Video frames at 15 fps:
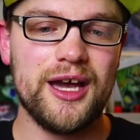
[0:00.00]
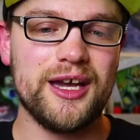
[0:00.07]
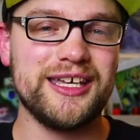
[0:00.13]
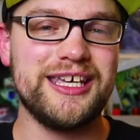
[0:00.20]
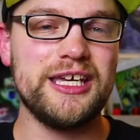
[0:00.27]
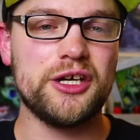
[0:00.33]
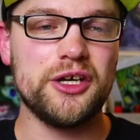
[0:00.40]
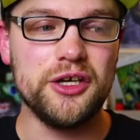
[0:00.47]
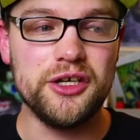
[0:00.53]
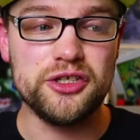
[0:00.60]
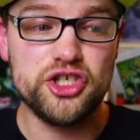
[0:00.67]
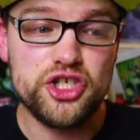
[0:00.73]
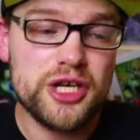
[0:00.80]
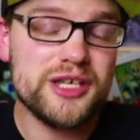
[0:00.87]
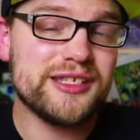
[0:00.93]
He
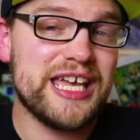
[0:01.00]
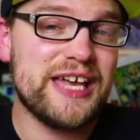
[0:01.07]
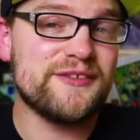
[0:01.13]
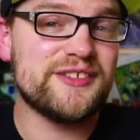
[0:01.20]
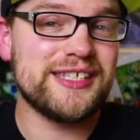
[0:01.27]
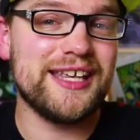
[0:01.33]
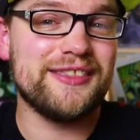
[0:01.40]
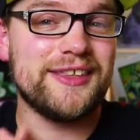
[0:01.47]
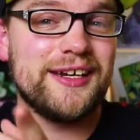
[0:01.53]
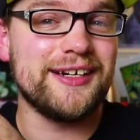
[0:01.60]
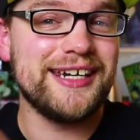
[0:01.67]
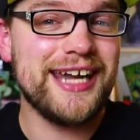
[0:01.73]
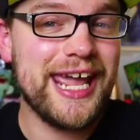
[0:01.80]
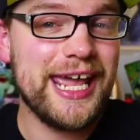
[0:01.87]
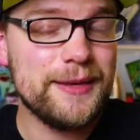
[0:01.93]
could just have said their
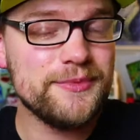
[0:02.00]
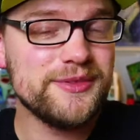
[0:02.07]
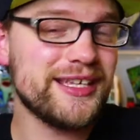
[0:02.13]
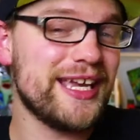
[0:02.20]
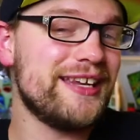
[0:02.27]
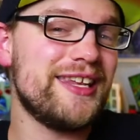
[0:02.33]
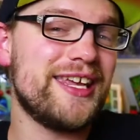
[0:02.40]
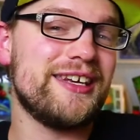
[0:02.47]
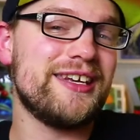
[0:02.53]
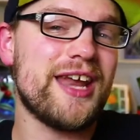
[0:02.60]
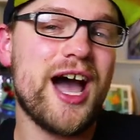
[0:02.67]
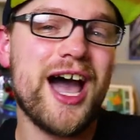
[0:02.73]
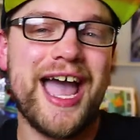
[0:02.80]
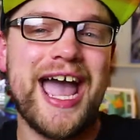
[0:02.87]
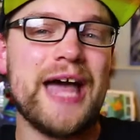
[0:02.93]
names and then
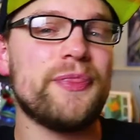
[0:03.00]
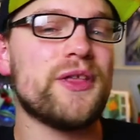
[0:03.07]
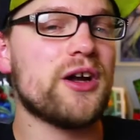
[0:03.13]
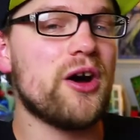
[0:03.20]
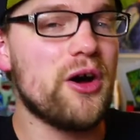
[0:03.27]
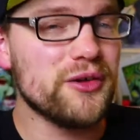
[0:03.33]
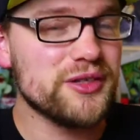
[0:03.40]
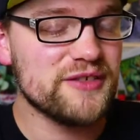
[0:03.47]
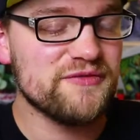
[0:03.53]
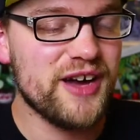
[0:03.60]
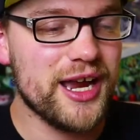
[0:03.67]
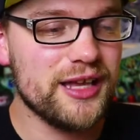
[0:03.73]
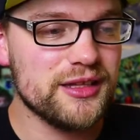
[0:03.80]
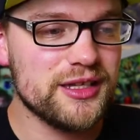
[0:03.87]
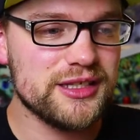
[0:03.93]
not had the call to
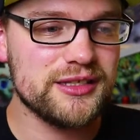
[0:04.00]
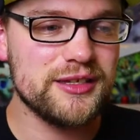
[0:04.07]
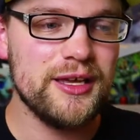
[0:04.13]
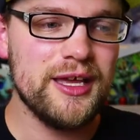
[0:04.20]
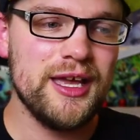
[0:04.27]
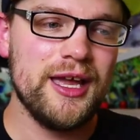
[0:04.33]
violence.